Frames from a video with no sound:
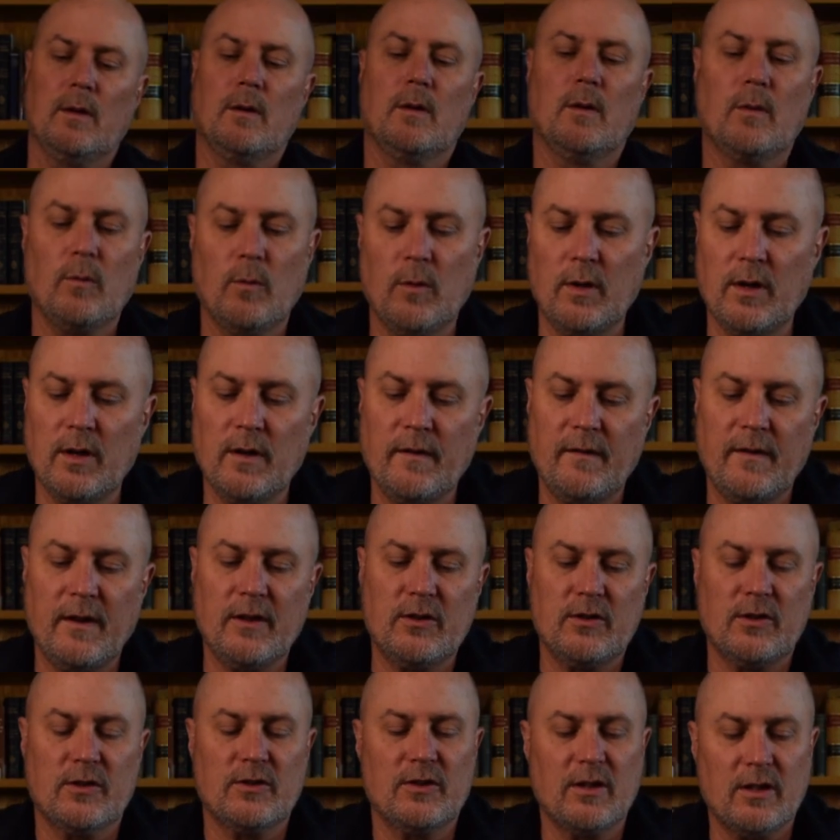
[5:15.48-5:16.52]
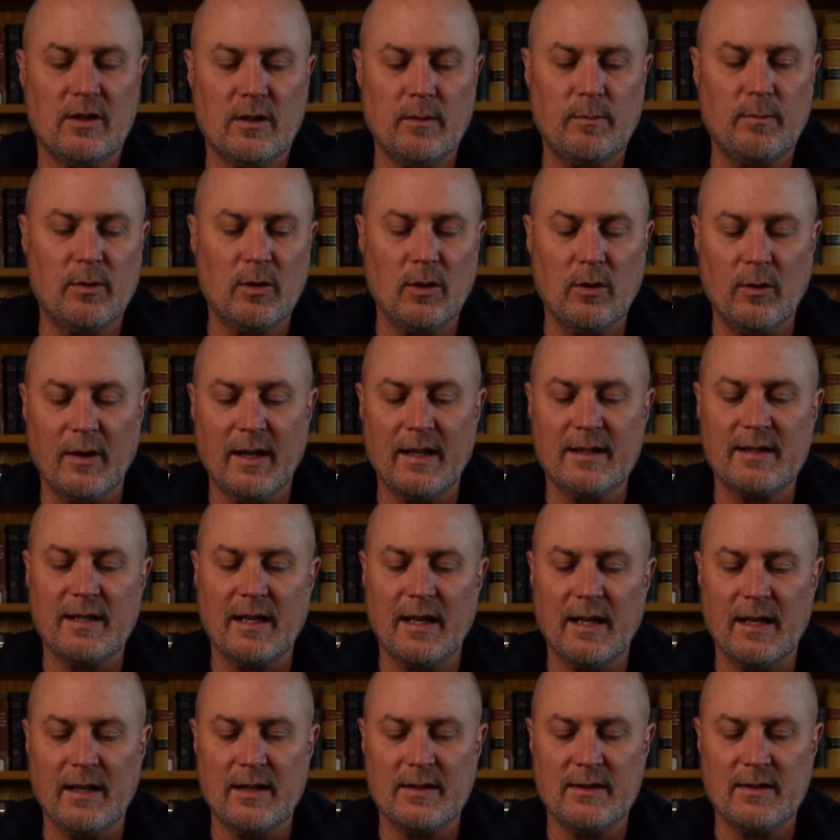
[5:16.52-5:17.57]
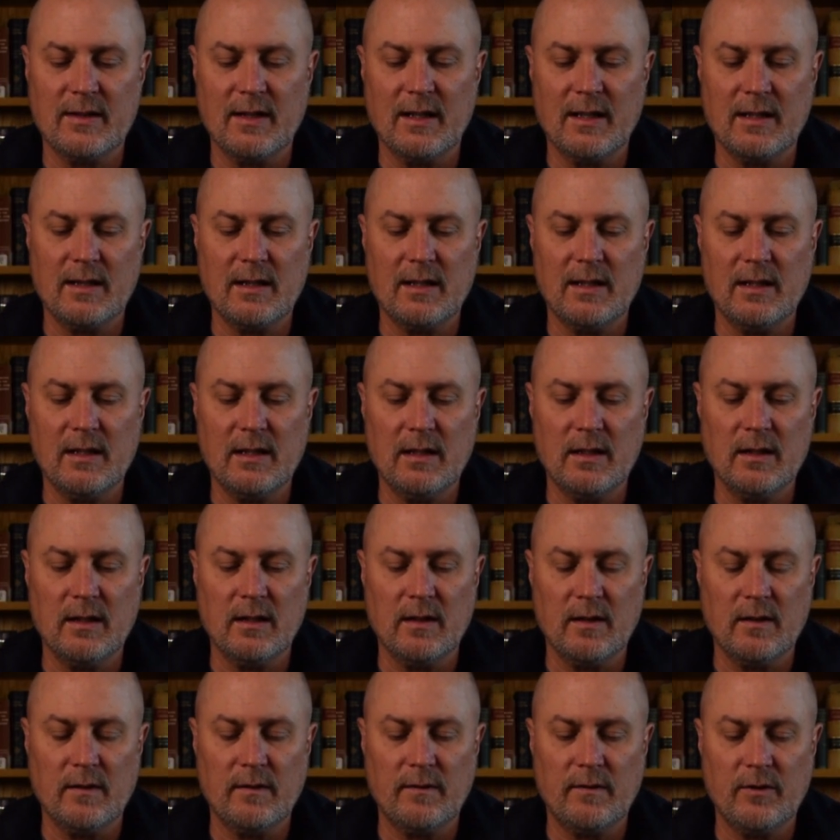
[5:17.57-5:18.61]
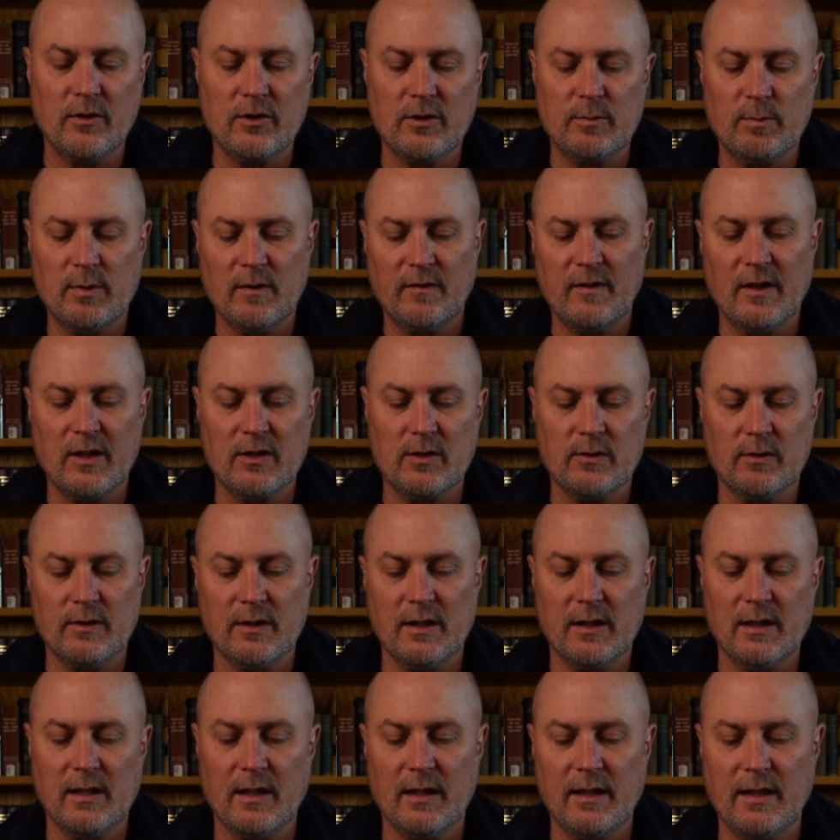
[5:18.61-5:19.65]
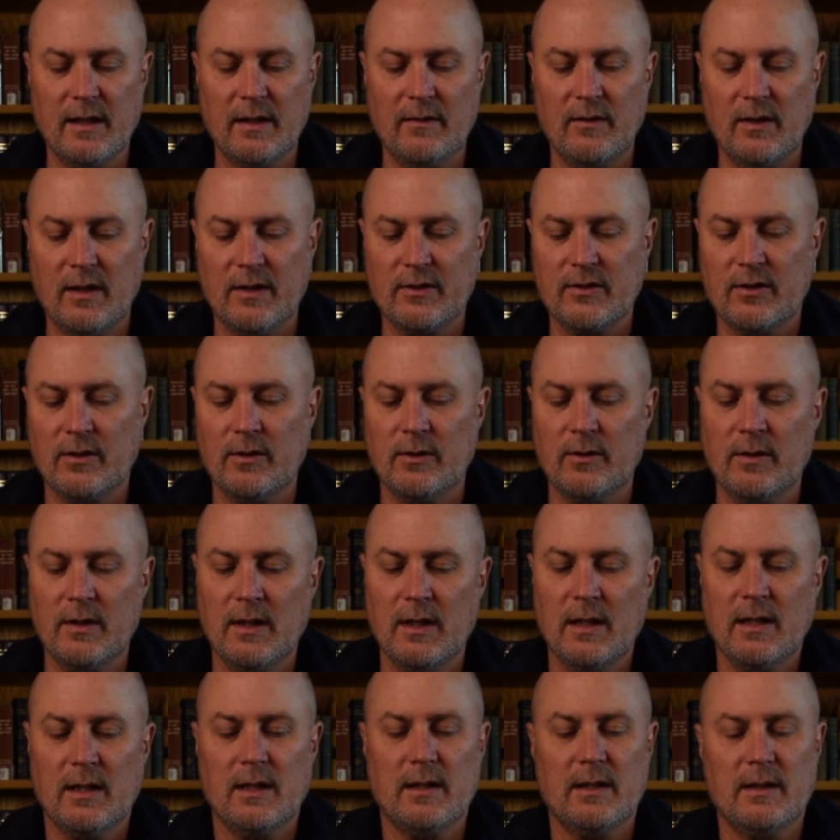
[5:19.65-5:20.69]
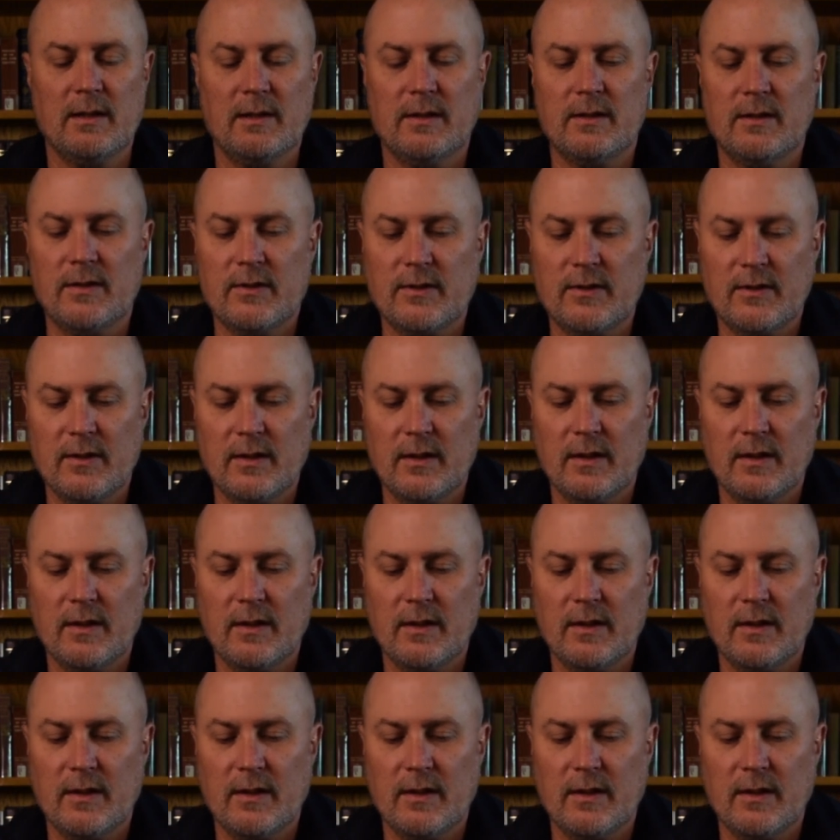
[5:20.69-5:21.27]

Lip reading: One of the features that the Pro S has that the first Professional did not have also is